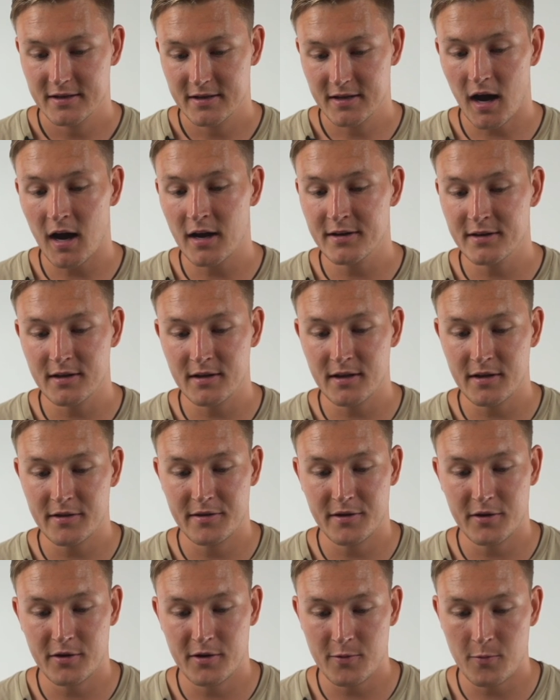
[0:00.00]
gondola
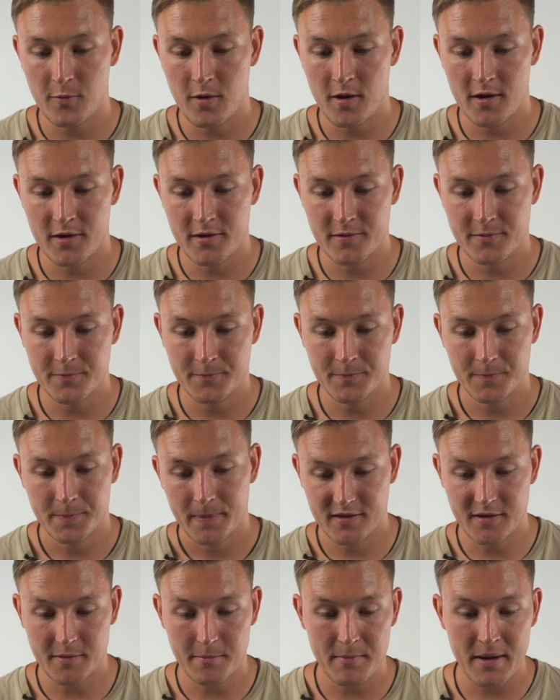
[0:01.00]
$31,
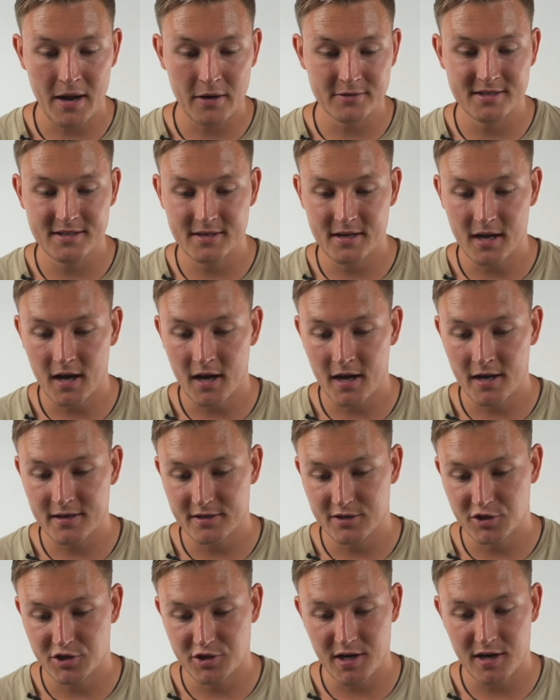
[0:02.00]
the mountain
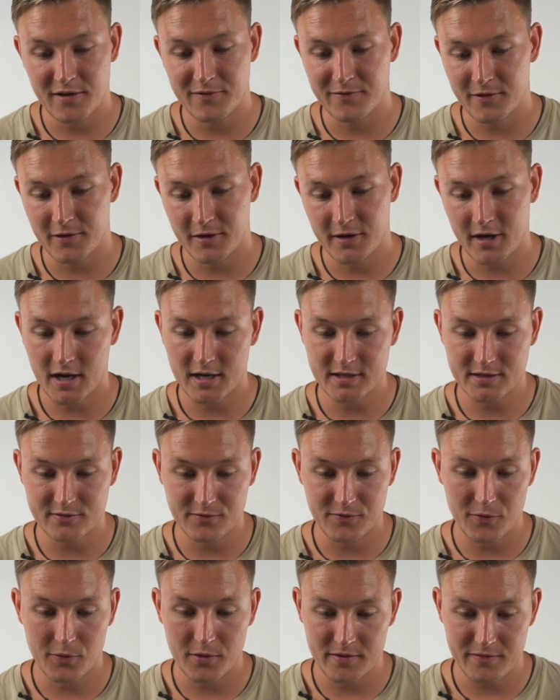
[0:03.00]
hut Schäfer cost
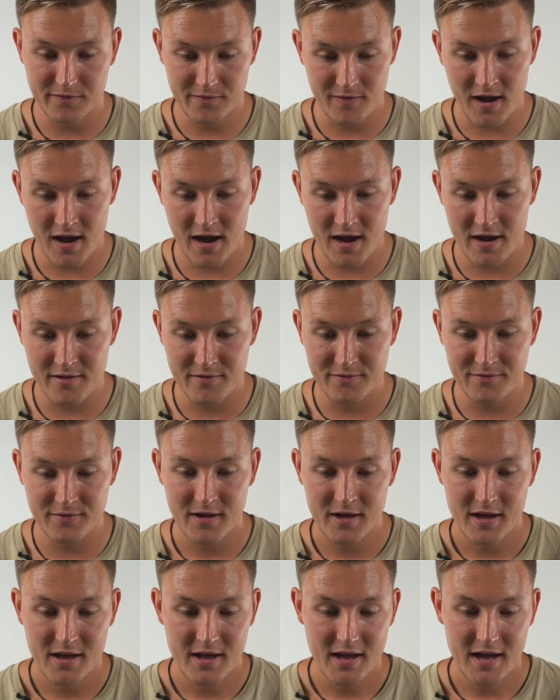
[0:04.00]
$45,
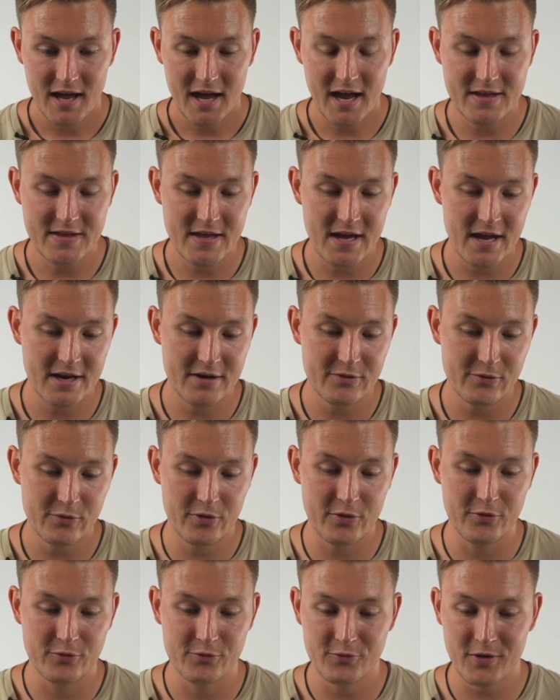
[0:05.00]
and then
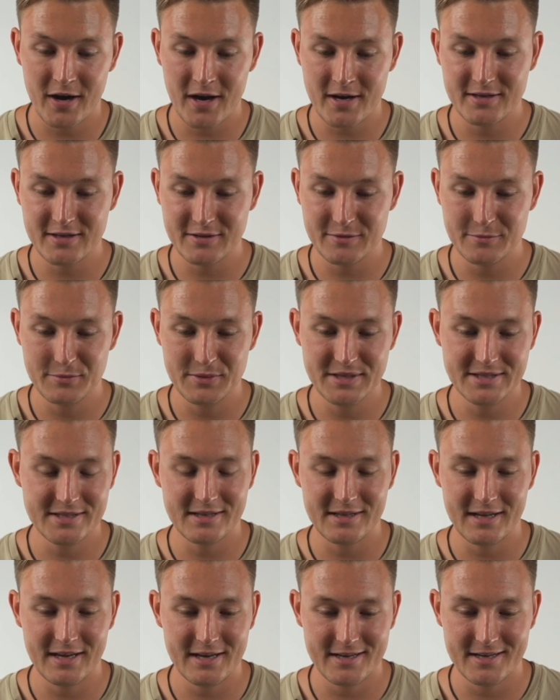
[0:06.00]
random
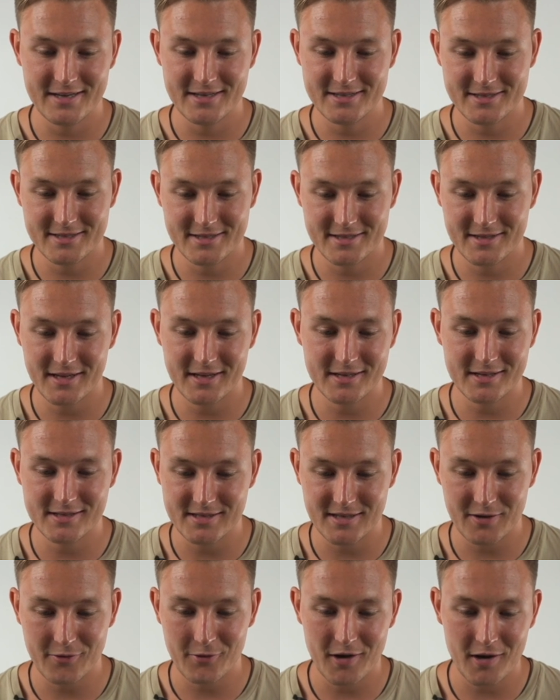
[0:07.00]
miscellaneous
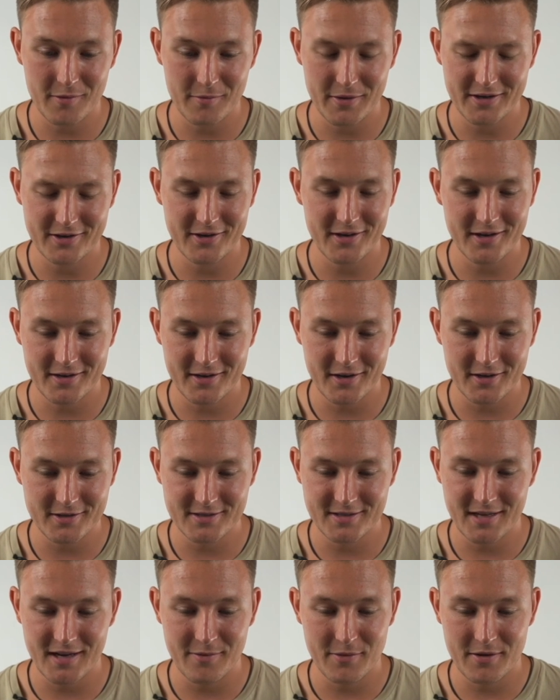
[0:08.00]
things that were on my credit card
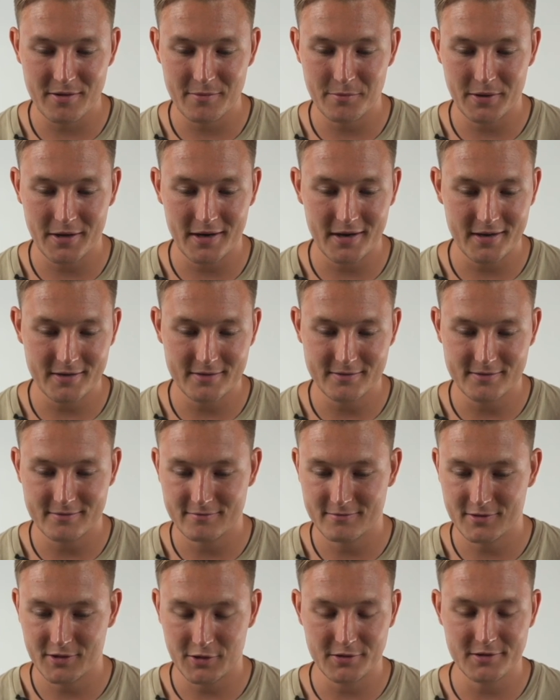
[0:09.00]
statement, but I
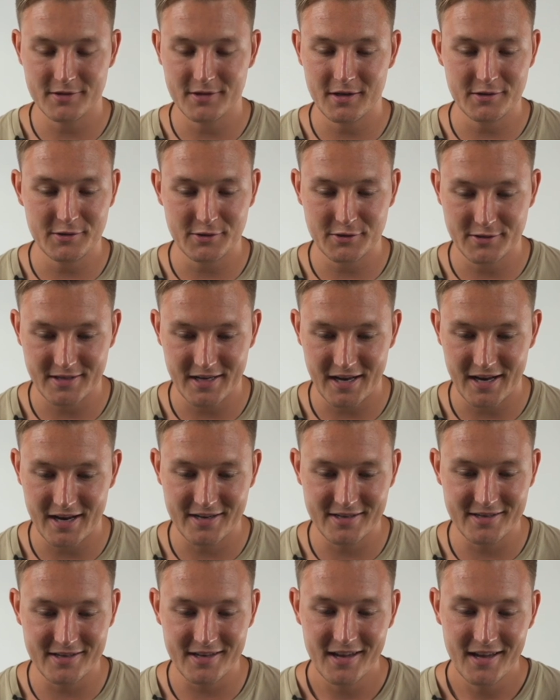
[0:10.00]
couldn't
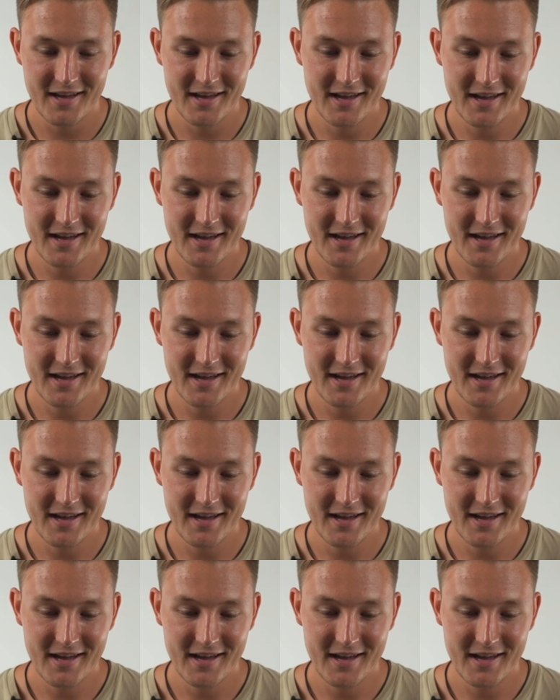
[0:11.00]
understand,